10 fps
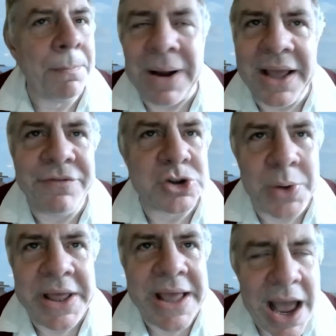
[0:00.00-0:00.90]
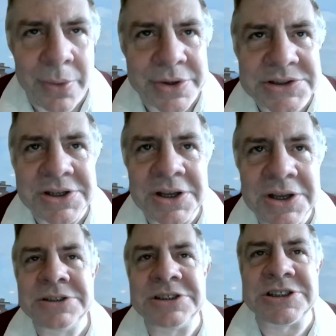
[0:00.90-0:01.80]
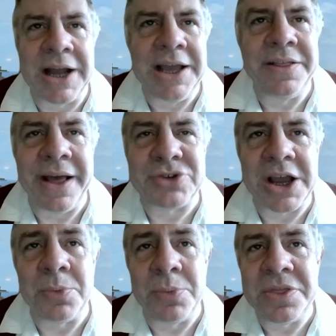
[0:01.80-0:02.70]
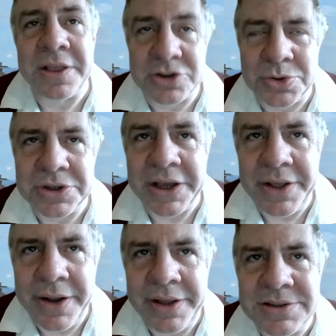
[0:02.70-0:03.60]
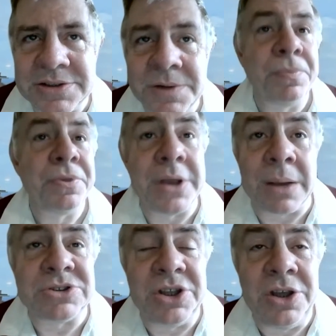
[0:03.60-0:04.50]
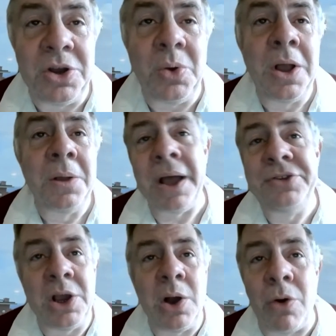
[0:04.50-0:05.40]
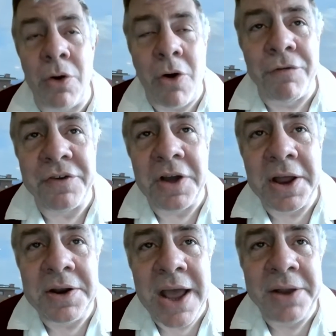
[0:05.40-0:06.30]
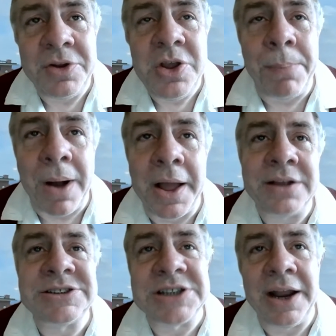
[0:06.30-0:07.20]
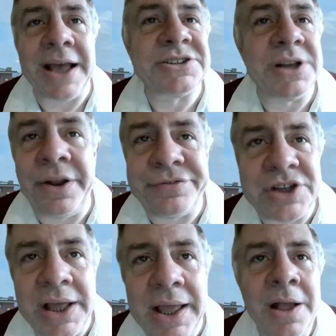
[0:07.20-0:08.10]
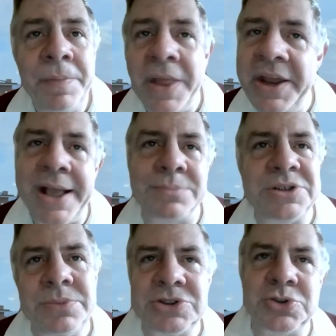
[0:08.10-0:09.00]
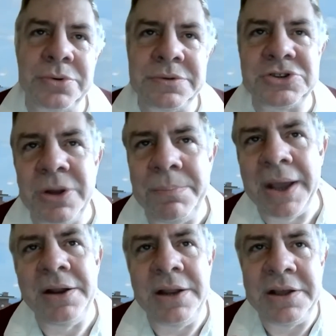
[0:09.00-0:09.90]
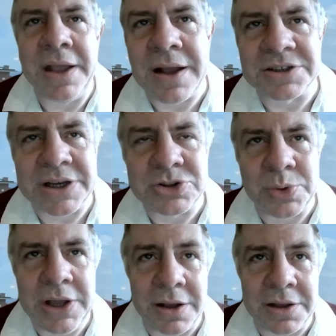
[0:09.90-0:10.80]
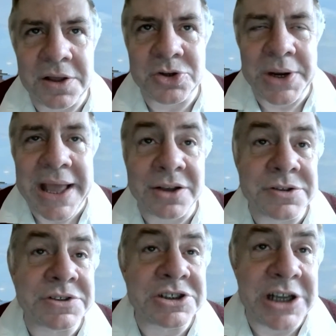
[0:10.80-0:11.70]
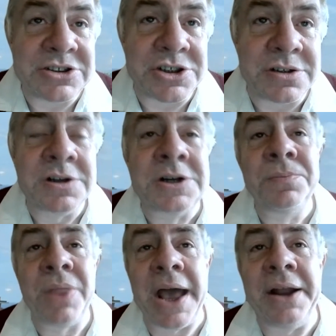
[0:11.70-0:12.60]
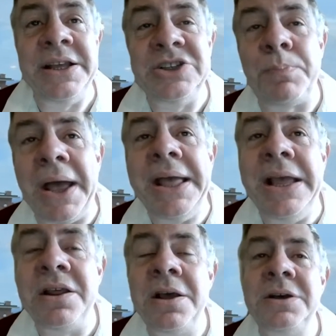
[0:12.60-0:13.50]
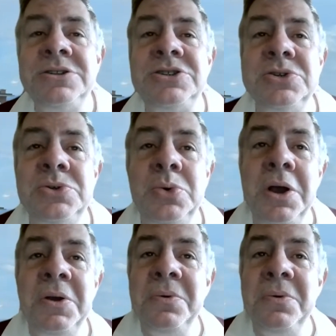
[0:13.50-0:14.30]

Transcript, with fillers: play for 20 hours to slay that dragon with the sword that he needs. So it comes to you and you go off and, and you buy it and sell it as an NFT. And he comes in with sort of extreme pain. And he cuts out 20, hour, 20 hours of his tension and he's paid to